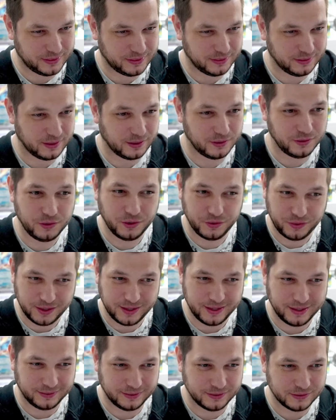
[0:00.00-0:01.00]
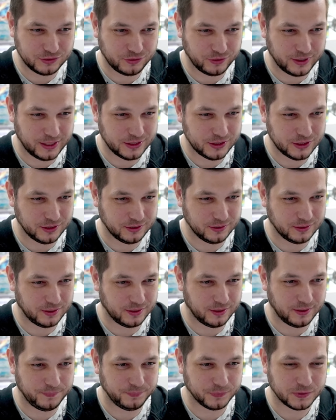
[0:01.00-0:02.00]
another
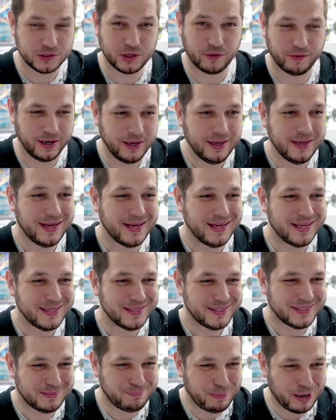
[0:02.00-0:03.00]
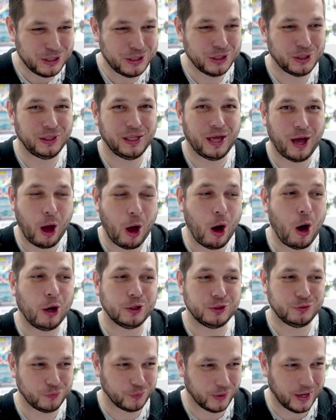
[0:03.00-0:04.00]
illustration, special
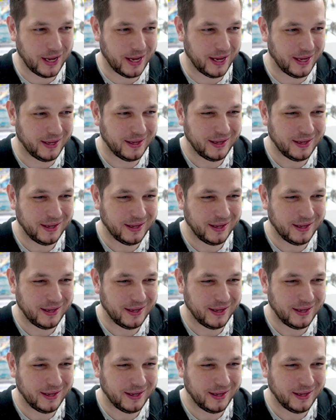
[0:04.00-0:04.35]
art rare.